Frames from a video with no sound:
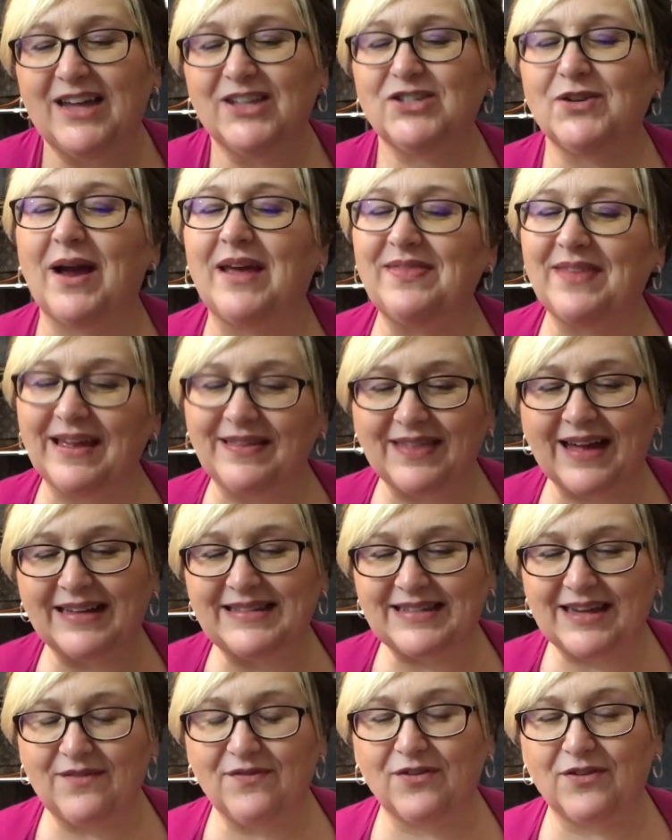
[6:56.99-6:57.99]
So I think
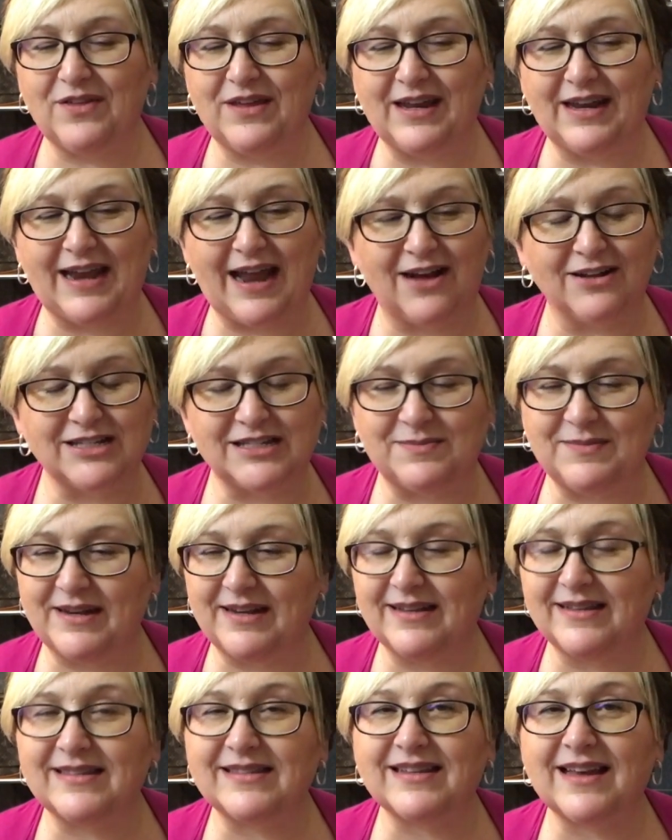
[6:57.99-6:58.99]
that's it for the
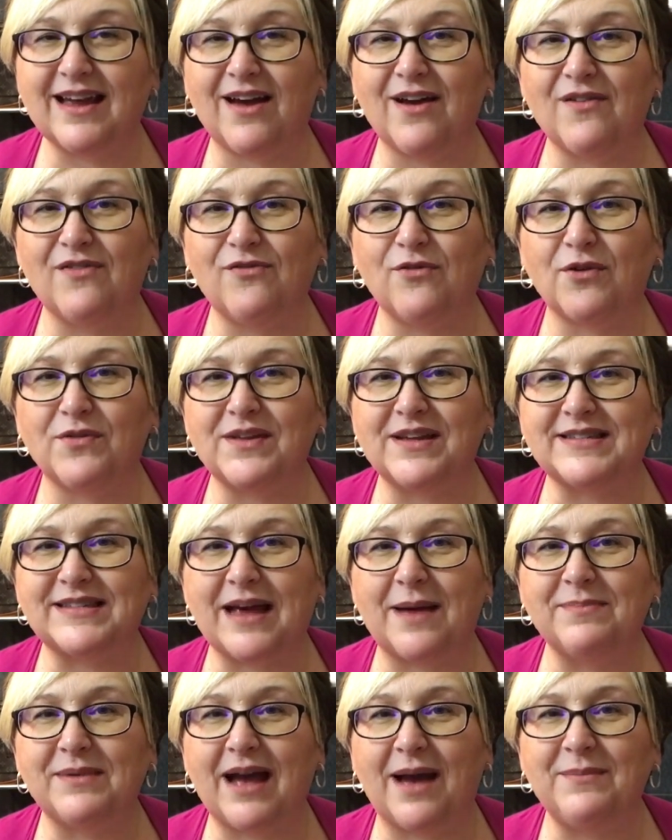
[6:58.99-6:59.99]
announcements uh, for this
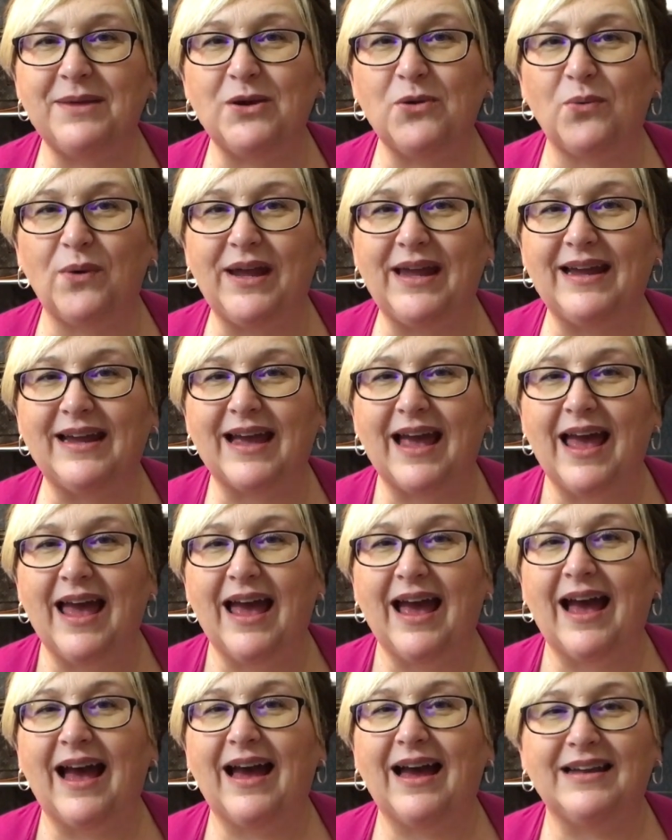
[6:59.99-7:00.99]
upcoming week.
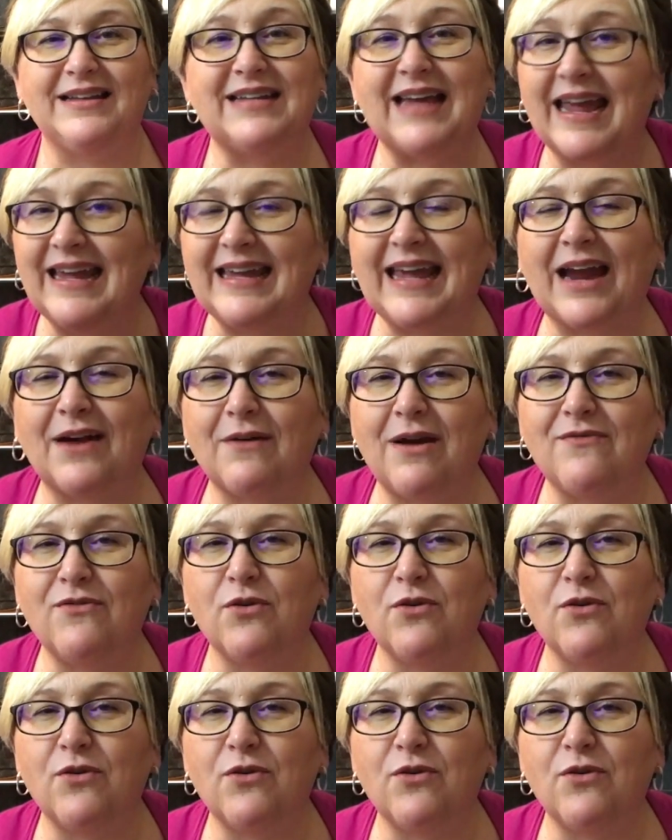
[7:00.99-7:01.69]
Uh, take care,